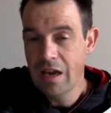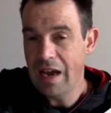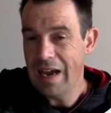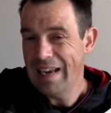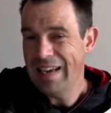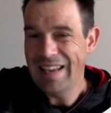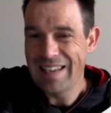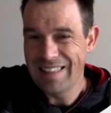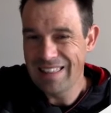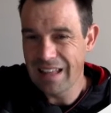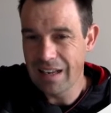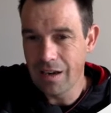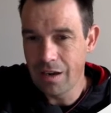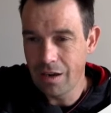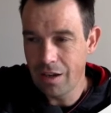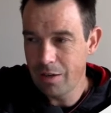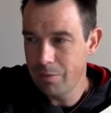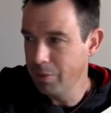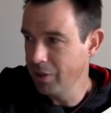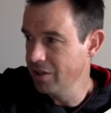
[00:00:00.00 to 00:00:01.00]
I like that a
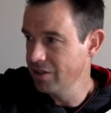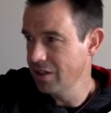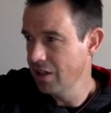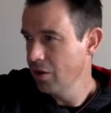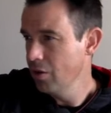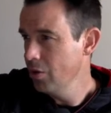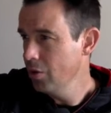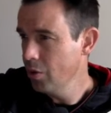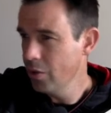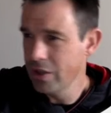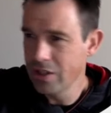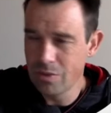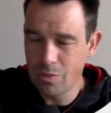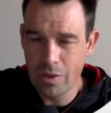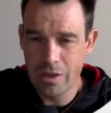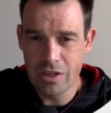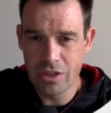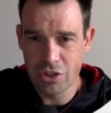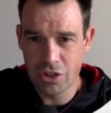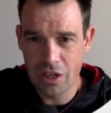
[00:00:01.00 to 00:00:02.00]
lot because I don't always
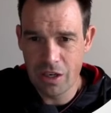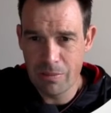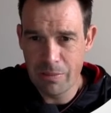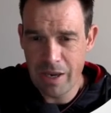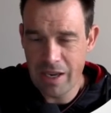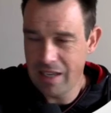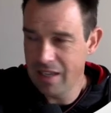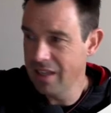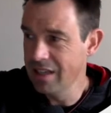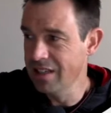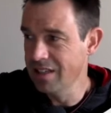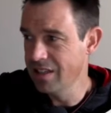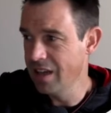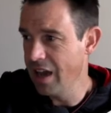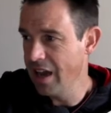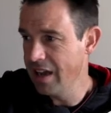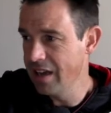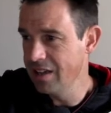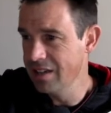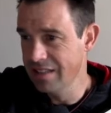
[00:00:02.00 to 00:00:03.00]
want to share my
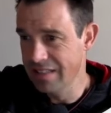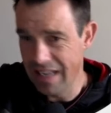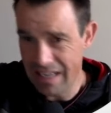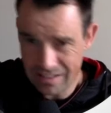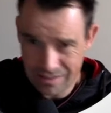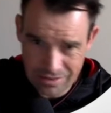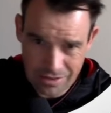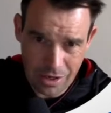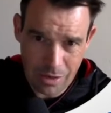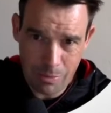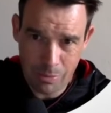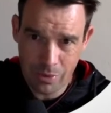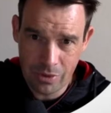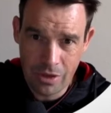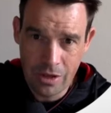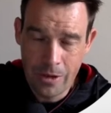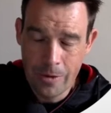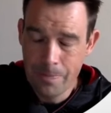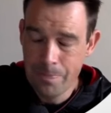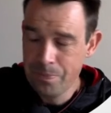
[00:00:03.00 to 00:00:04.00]
entire desktop.
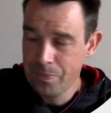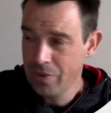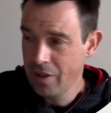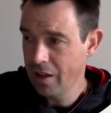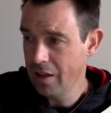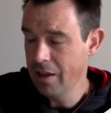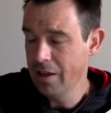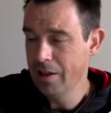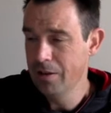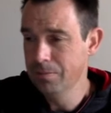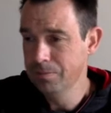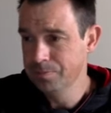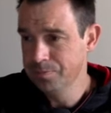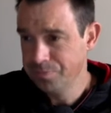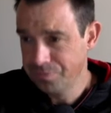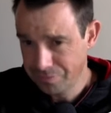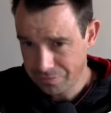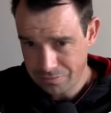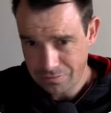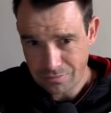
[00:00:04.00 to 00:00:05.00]
I
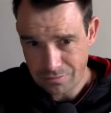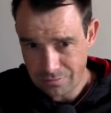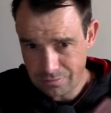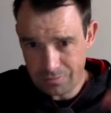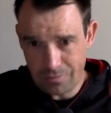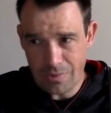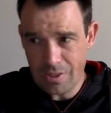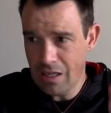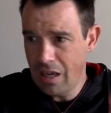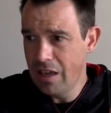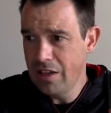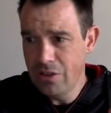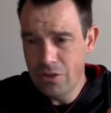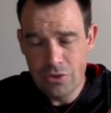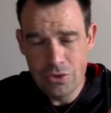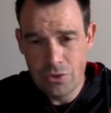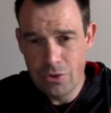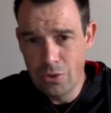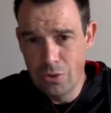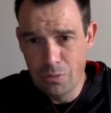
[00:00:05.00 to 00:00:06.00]

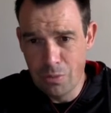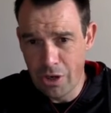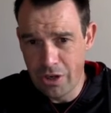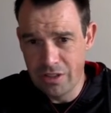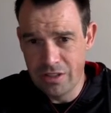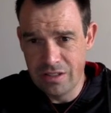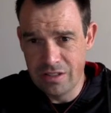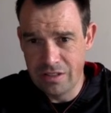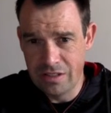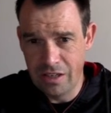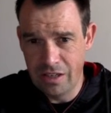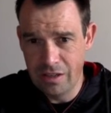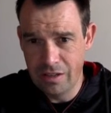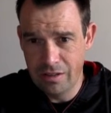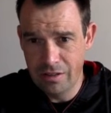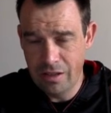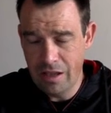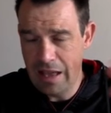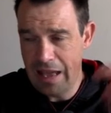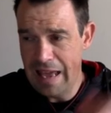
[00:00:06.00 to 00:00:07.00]
use 2 monitors
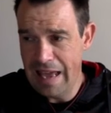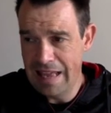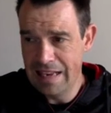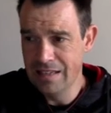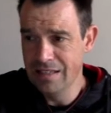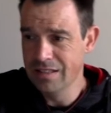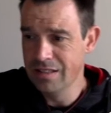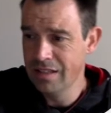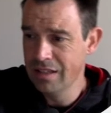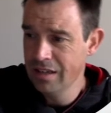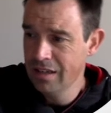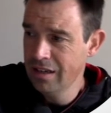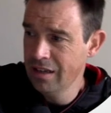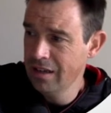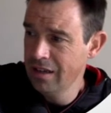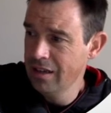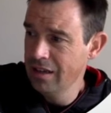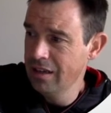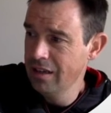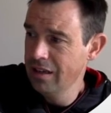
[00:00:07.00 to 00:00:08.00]
here, and
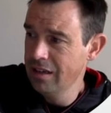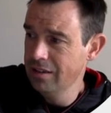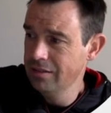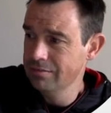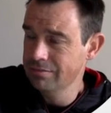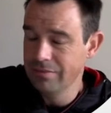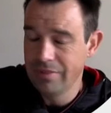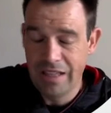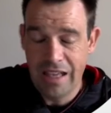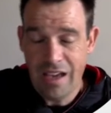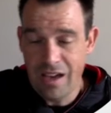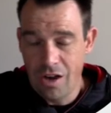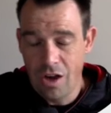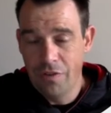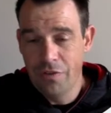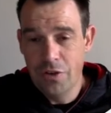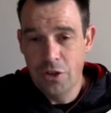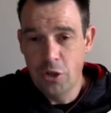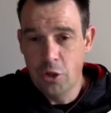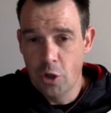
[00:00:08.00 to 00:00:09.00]
yeah,
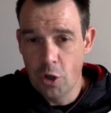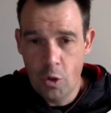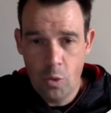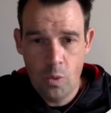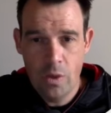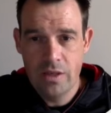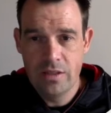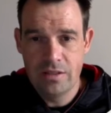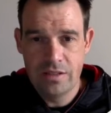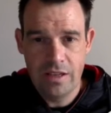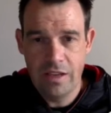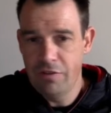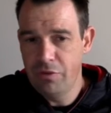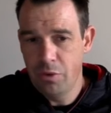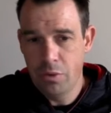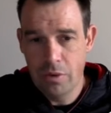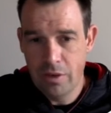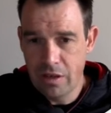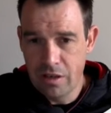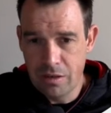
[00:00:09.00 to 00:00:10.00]
often you don't want
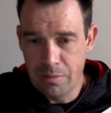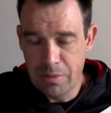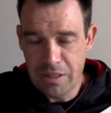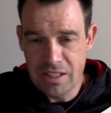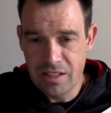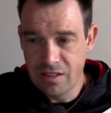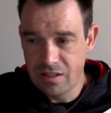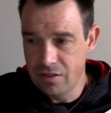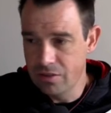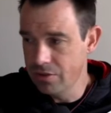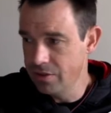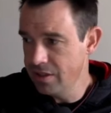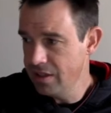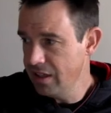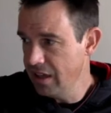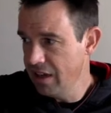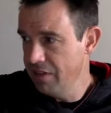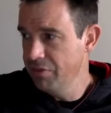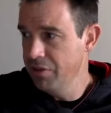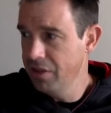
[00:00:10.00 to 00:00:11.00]
everyone in a meeting to
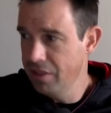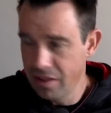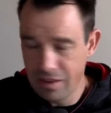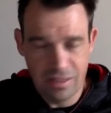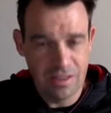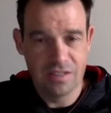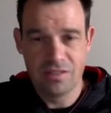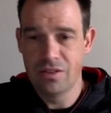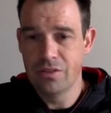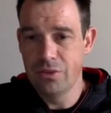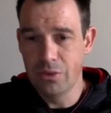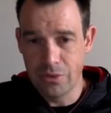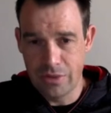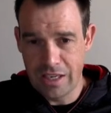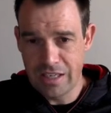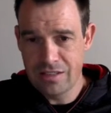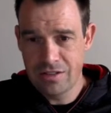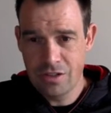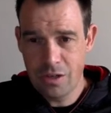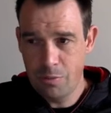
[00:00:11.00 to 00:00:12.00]
see everything that's on your
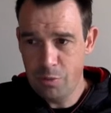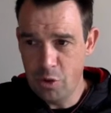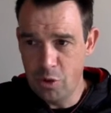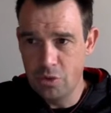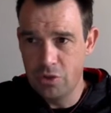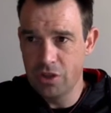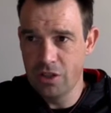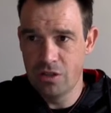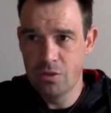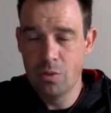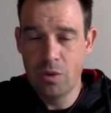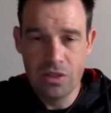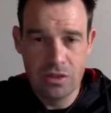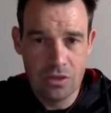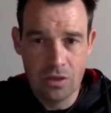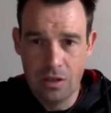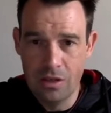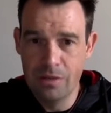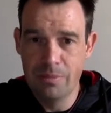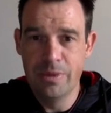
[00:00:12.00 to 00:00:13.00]
desktop. You just want
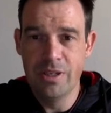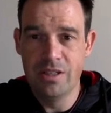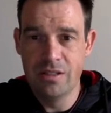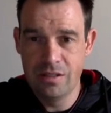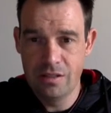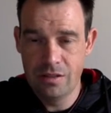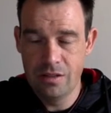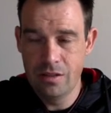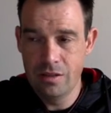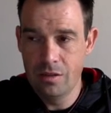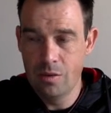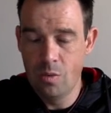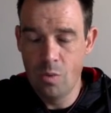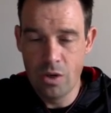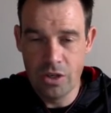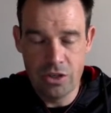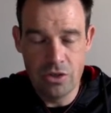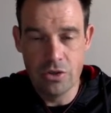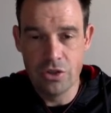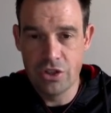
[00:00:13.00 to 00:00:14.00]
to limit
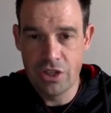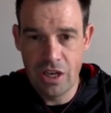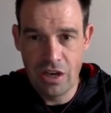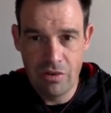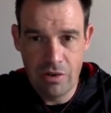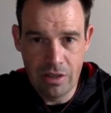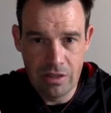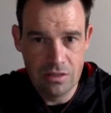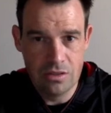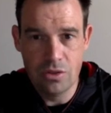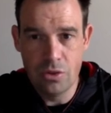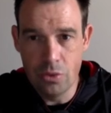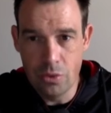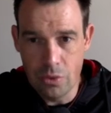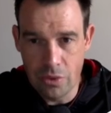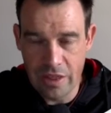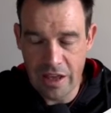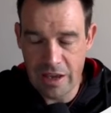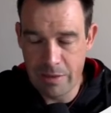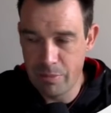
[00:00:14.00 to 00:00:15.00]
what you're sharing
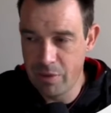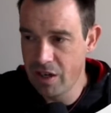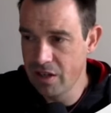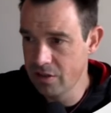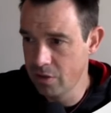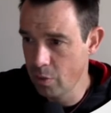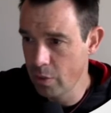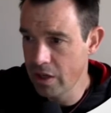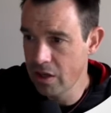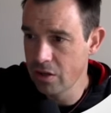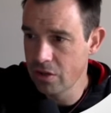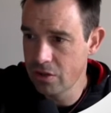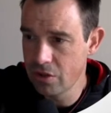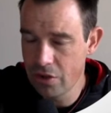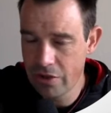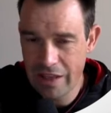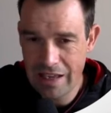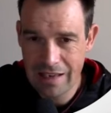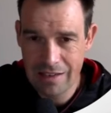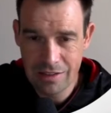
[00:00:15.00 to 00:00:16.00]
to that browser window.
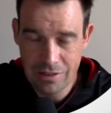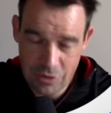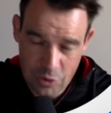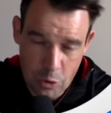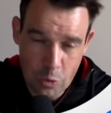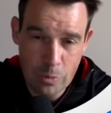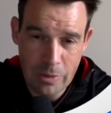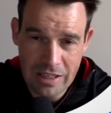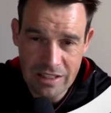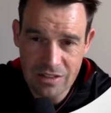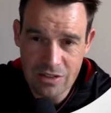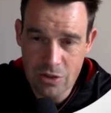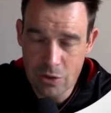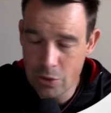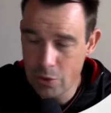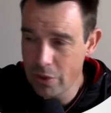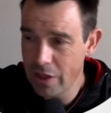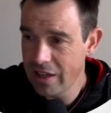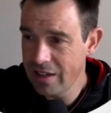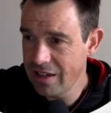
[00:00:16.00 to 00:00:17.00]
So that Zoom lets you
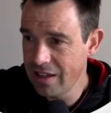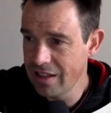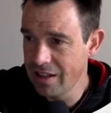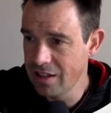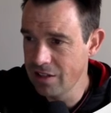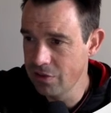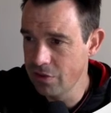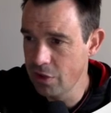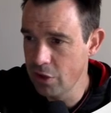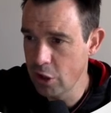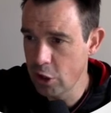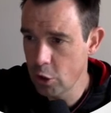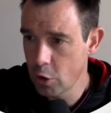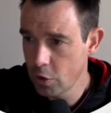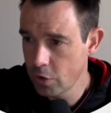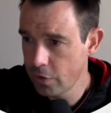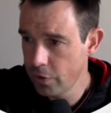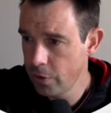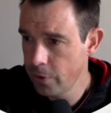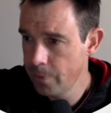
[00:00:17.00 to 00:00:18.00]
do that, and that's very
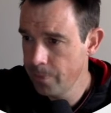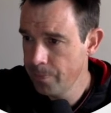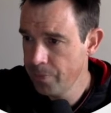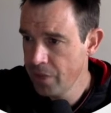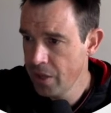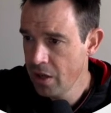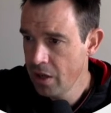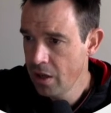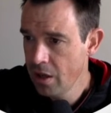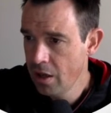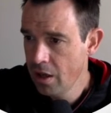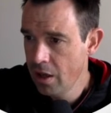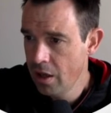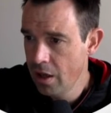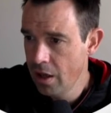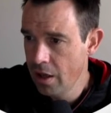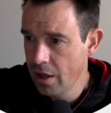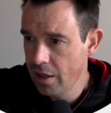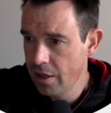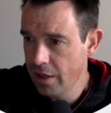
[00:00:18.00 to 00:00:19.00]
useful.
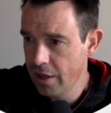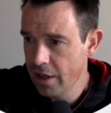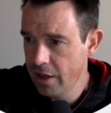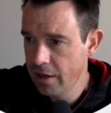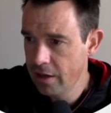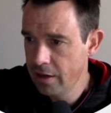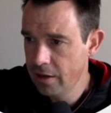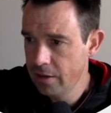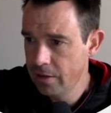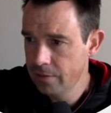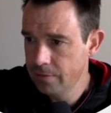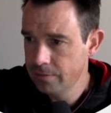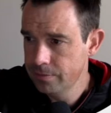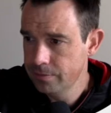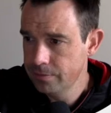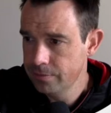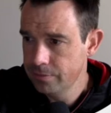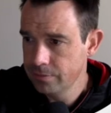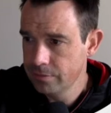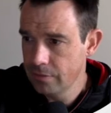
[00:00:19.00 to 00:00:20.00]
Then
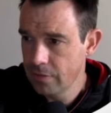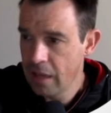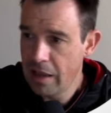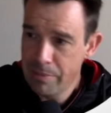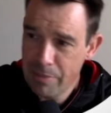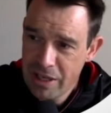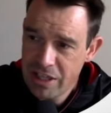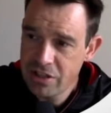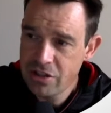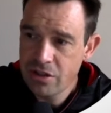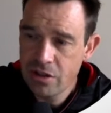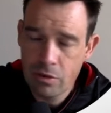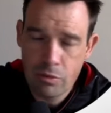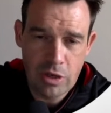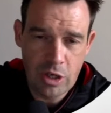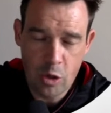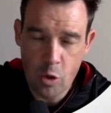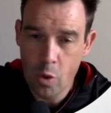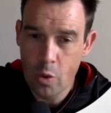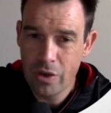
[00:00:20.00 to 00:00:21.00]
I mentioned the
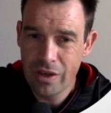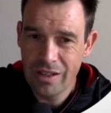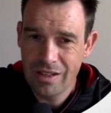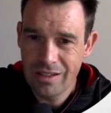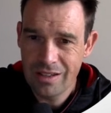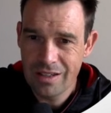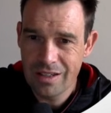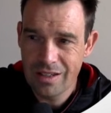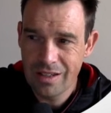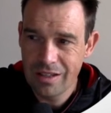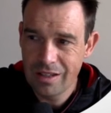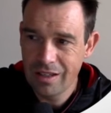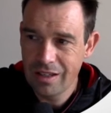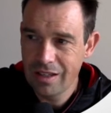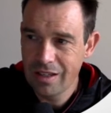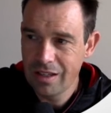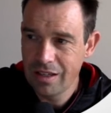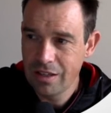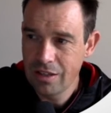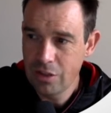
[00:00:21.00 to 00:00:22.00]
recording.
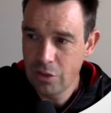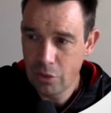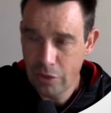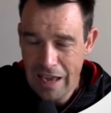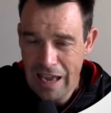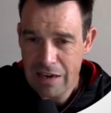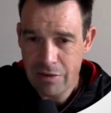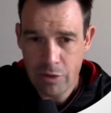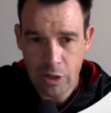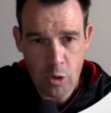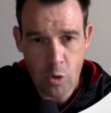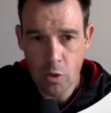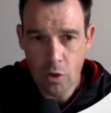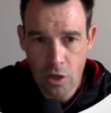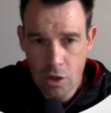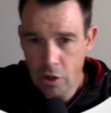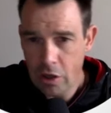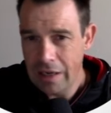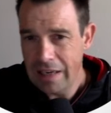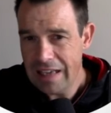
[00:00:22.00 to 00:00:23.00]
You can record
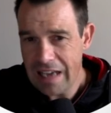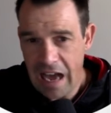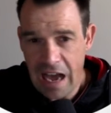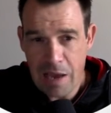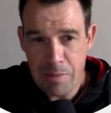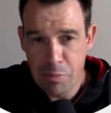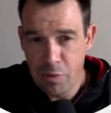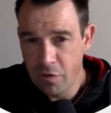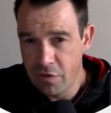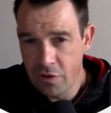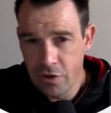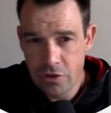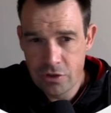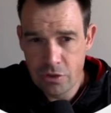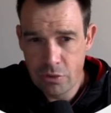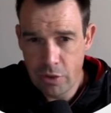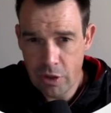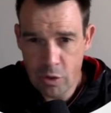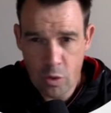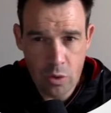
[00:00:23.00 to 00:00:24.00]
locally. I prefer
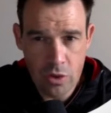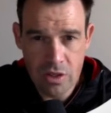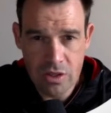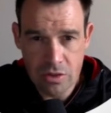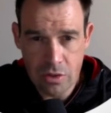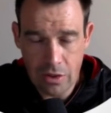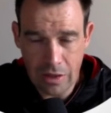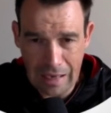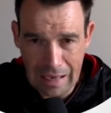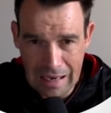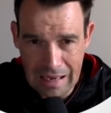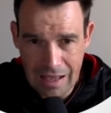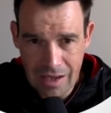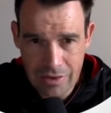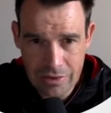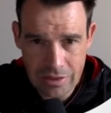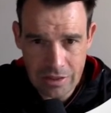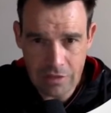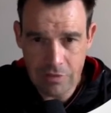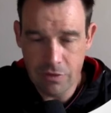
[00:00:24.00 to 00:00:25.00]
to record into the
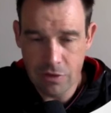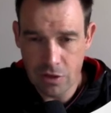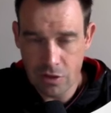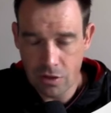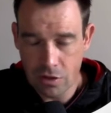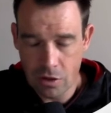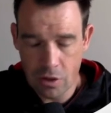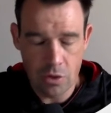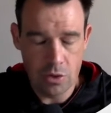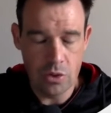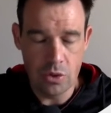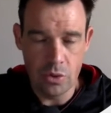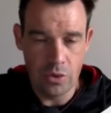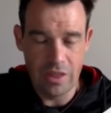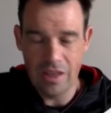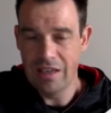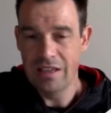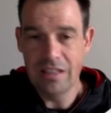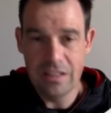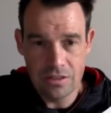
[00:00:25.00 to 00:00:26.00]
cloud, even though you
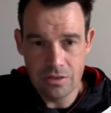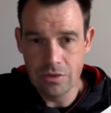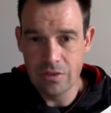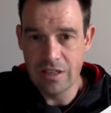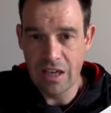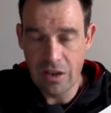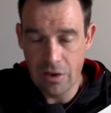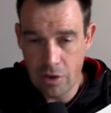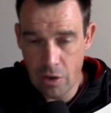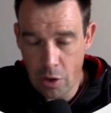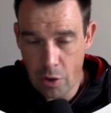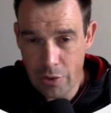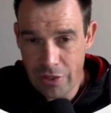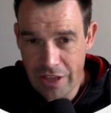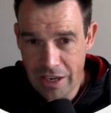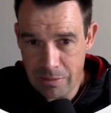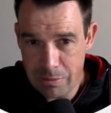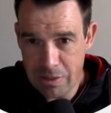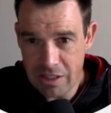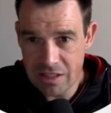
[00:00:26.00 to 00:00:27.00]
then need to download
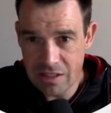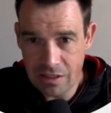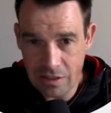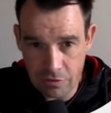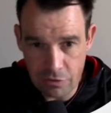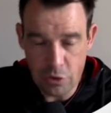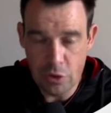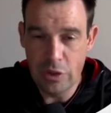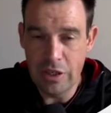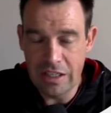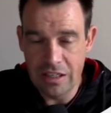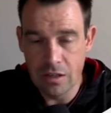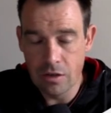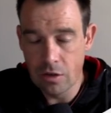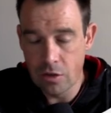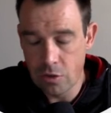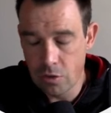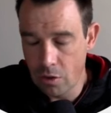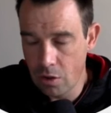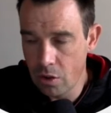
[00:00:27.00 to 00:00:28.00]
that meeting if you need it
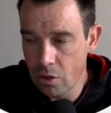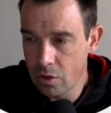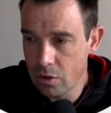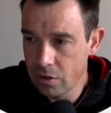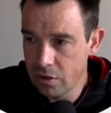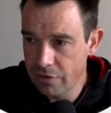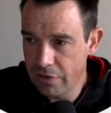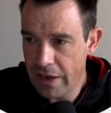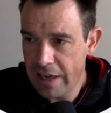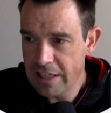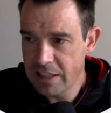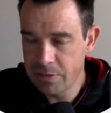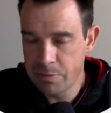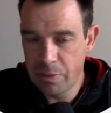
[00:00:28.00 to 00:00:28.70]
on your local device.